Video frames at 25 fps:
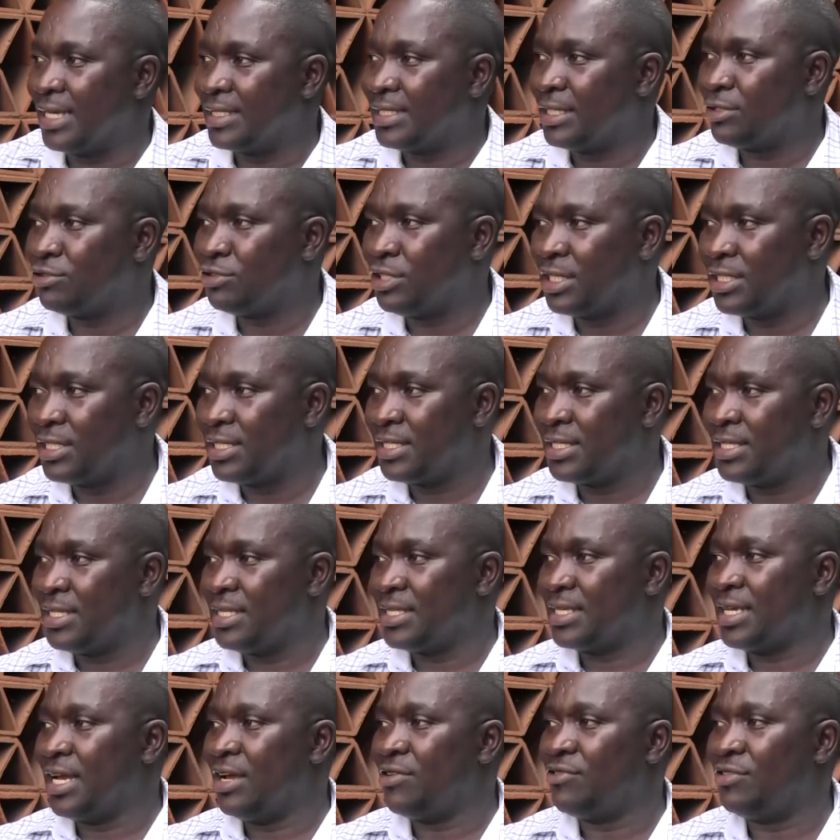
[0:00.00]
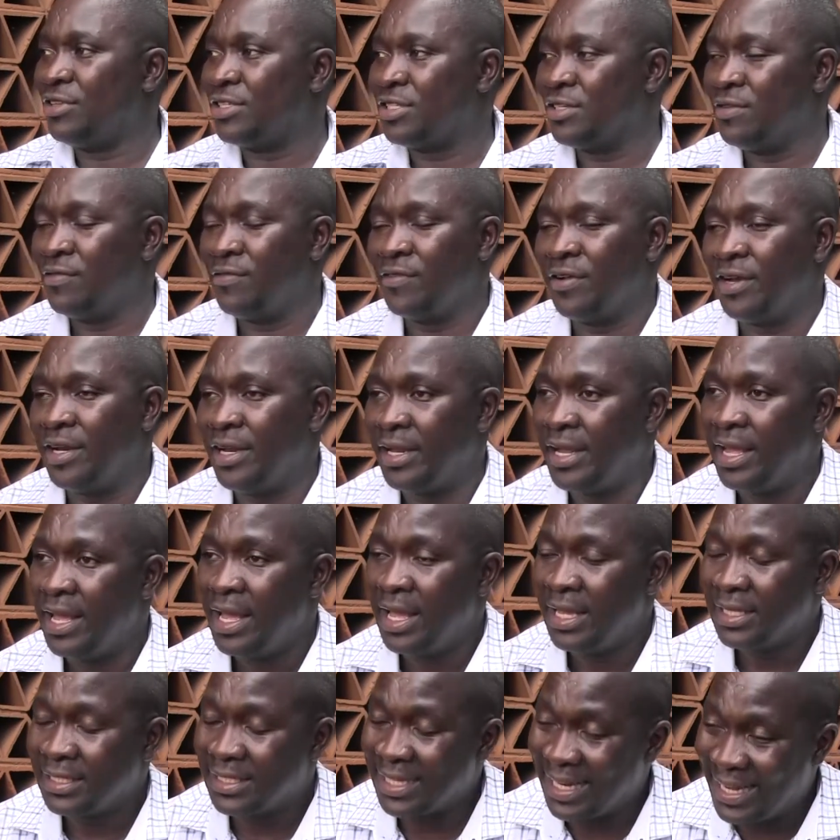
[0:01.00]
Access to justice in this country is still very
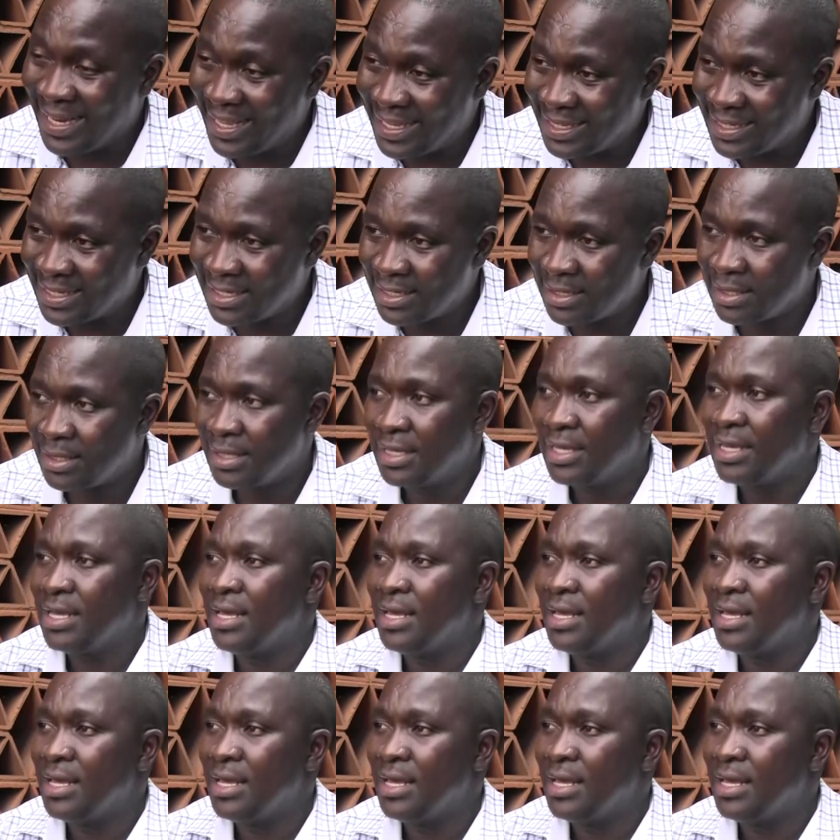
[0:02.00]
challenging.